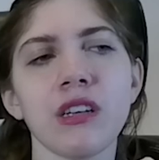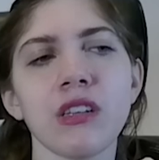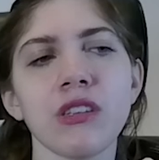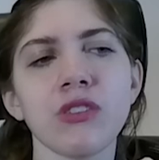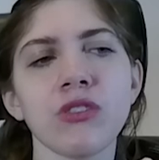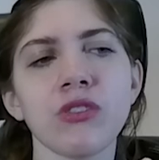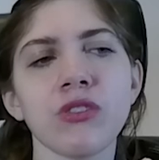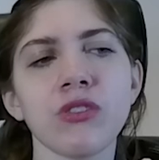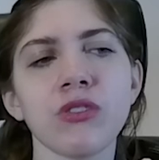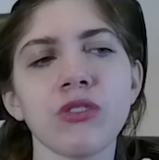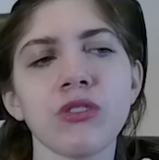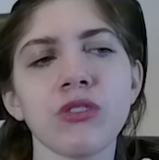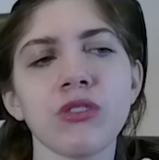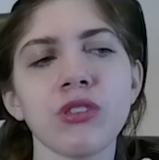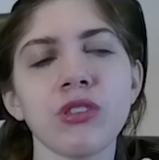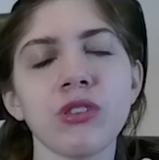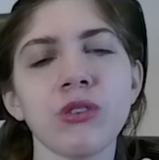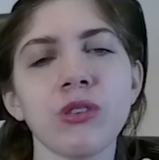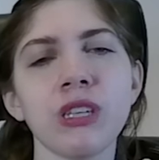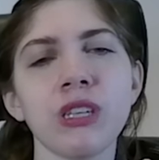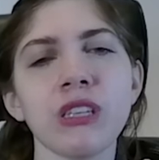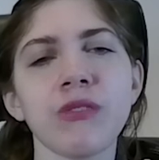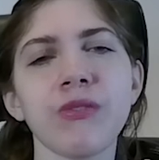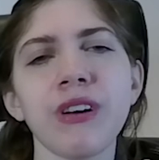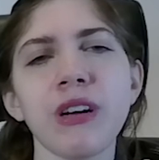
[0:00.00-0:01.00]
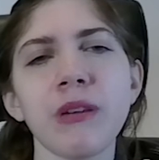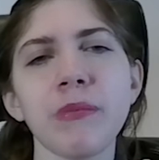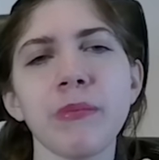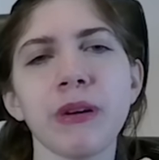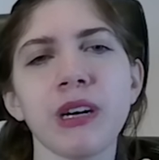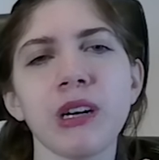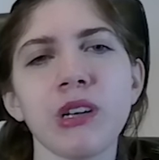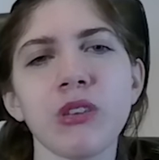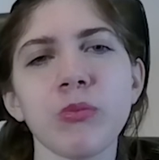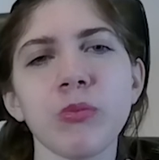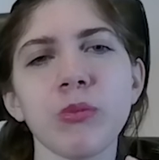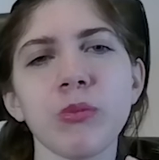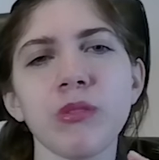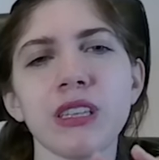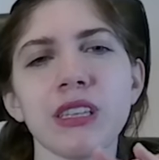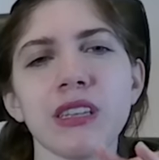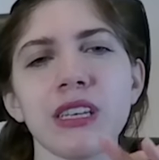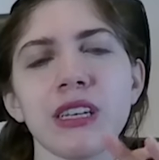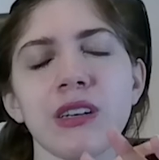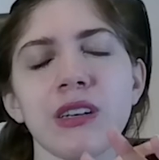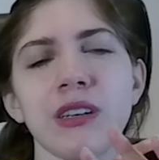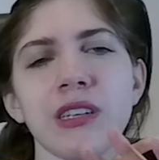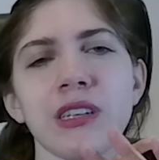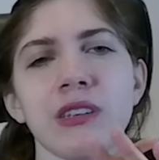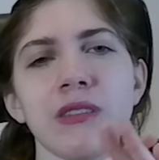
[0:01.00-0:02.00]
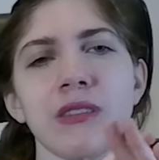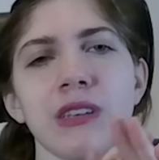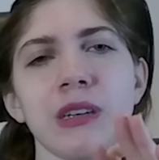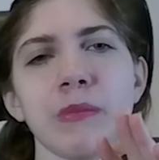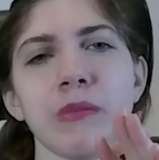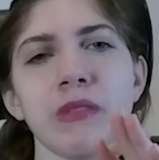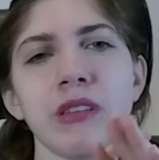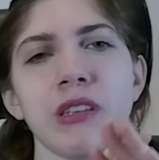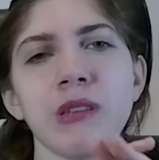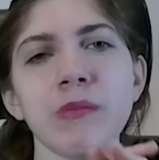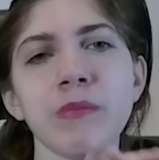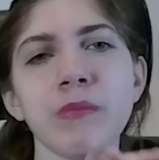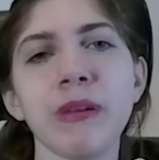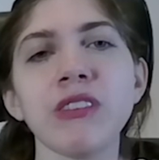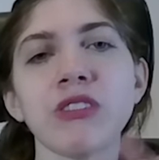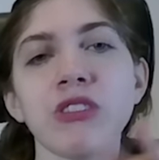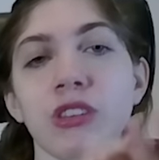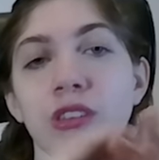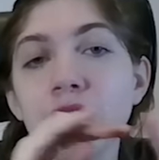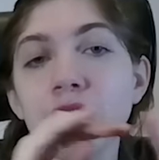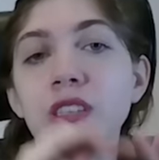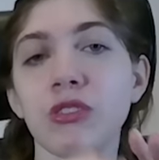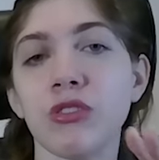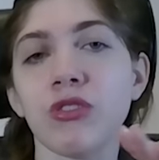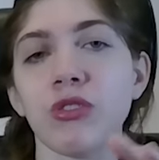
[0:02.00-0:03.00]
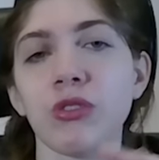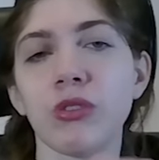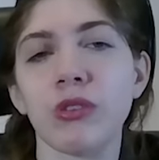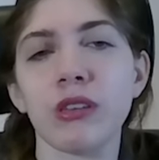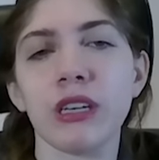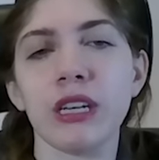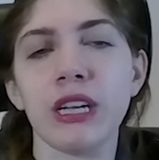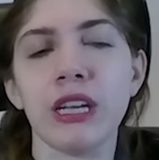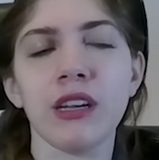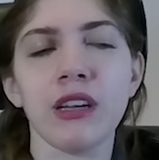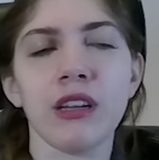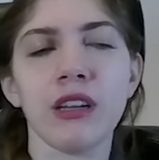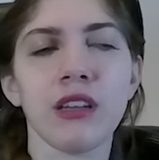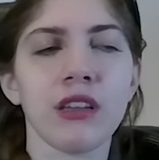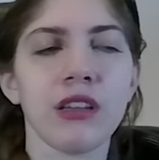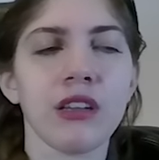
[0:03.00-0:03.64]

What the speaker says: So it's very possible that they are corrupted based on this story.